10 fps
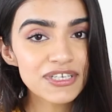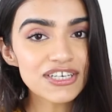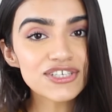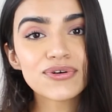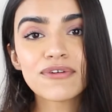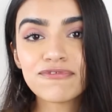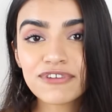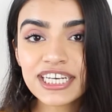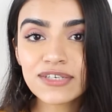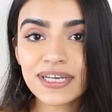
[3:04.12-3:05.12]
period, you are
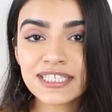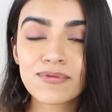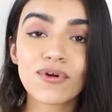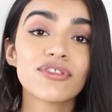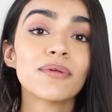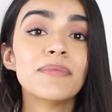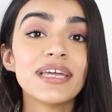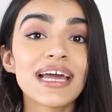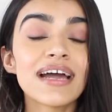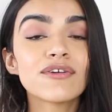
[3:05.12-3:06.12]
free to explore the
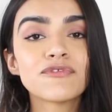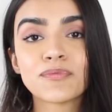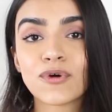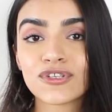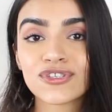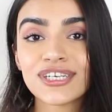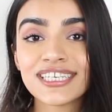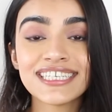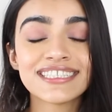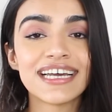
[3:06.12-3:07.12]
myriad of
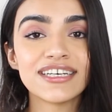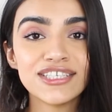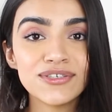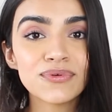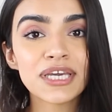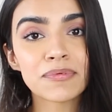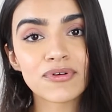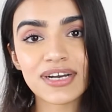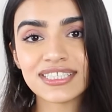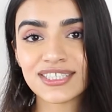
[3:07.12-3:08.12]
opportunities that UK
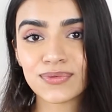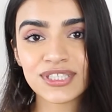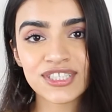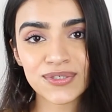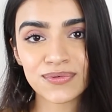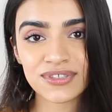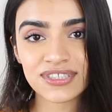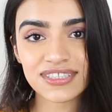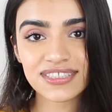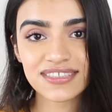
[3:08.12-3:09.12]
provides to its
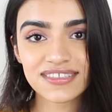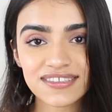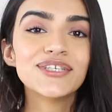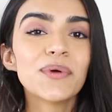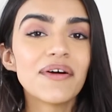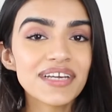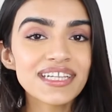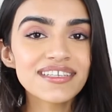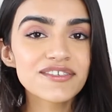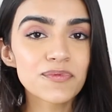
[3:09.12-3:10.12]
students. To
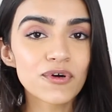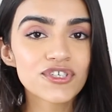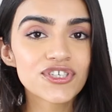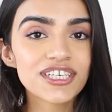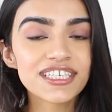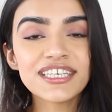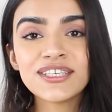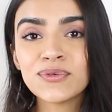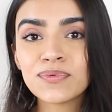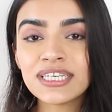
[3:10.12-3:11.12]
avail this opportunity,
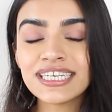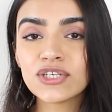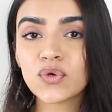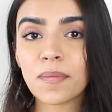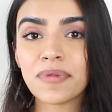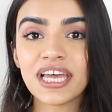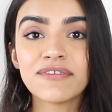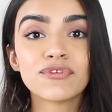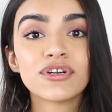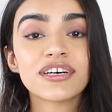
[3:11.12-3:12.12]
you will need to
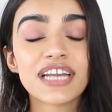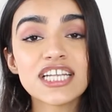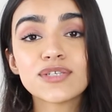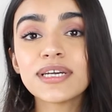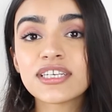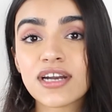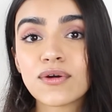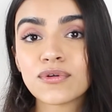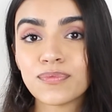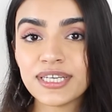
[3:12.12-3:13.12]
apply for a graduate
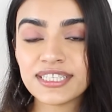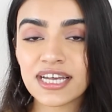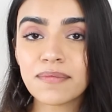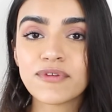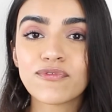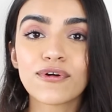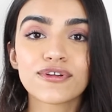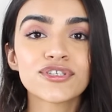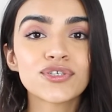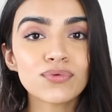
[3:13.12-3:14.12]
route visa before
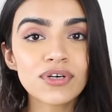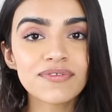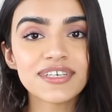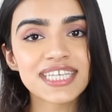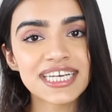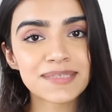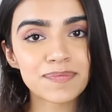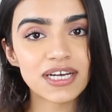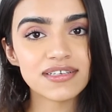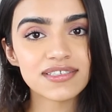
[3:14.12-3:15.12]
your student visa
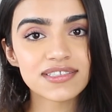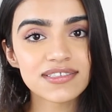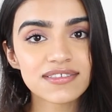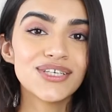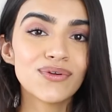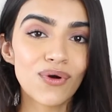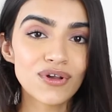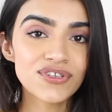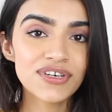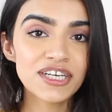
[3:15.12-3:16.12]
expires. You'll
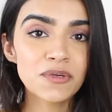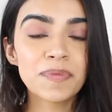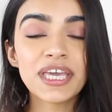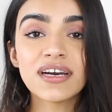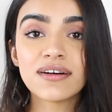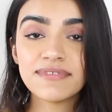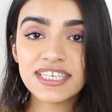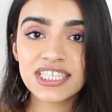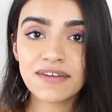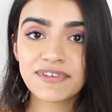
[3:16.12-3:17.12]
also need to pay a
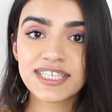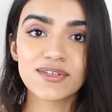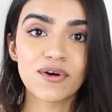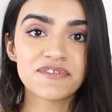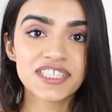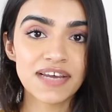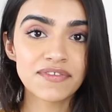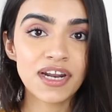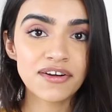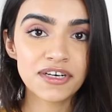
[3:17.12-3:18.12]
visa fee of
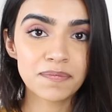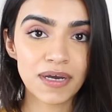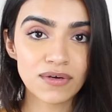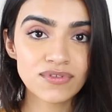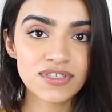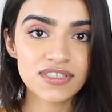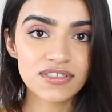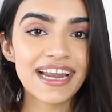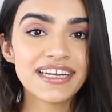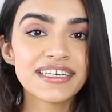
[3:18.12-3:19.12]

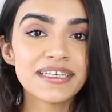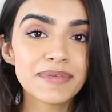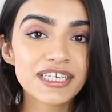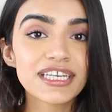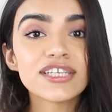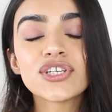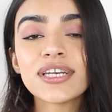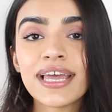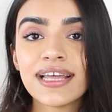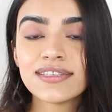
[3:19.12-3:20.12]
£700 and an
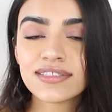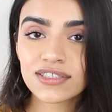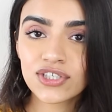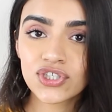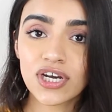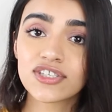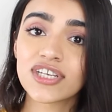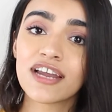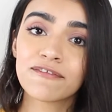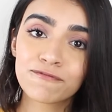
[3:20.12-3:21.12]
immigration health surcharge
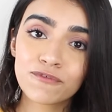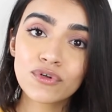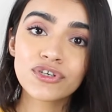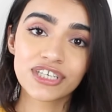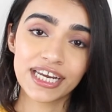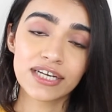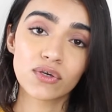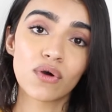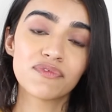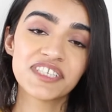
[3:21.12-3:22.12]
at full
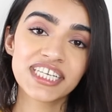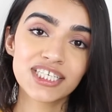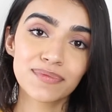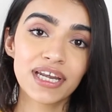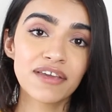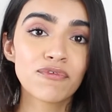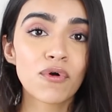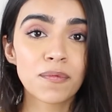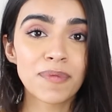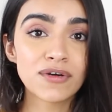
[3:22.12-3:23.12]
rate of
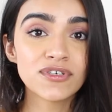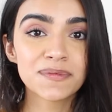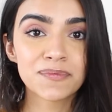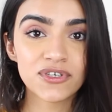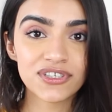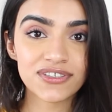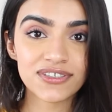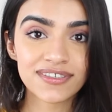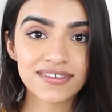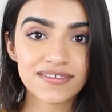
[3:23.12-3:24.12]
£624 per year.